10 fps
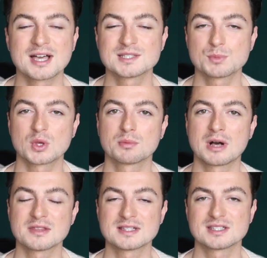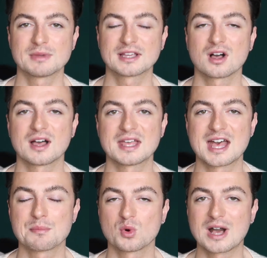I spoke about this in my Kai
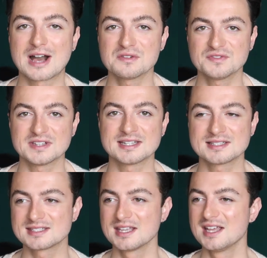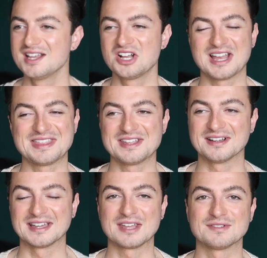airport outfits I
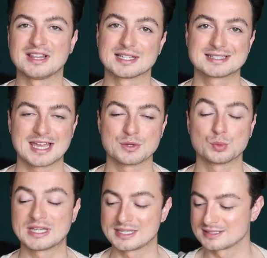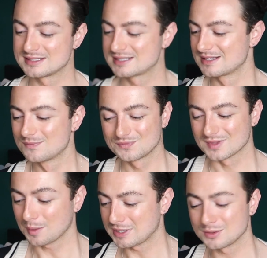think I gave it like 10 wings.
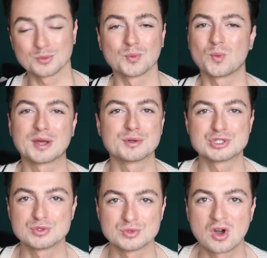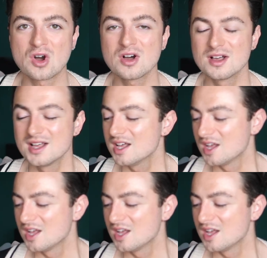I mean, why would you not?